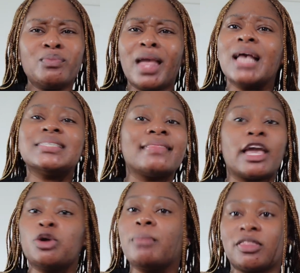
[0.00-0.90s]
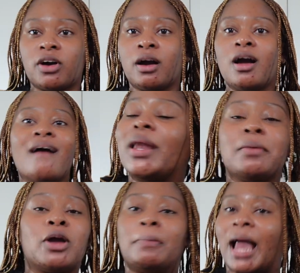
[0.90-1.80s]
I said, thank you, mother. When I
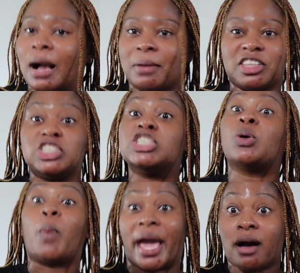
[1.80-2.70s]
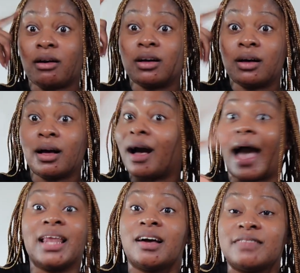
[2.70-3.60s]
go to Black Mother, she's a whale.
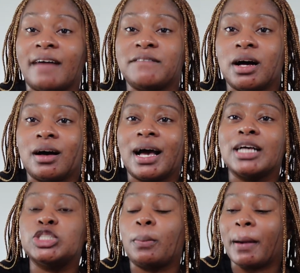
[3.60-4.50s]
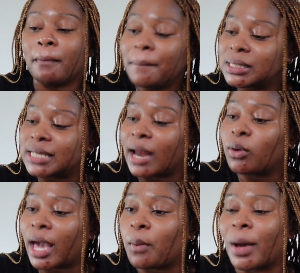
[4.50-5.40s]
I love that for her. So my mommy said,
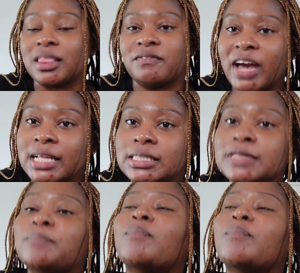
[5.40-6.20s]
okay, wet the fence.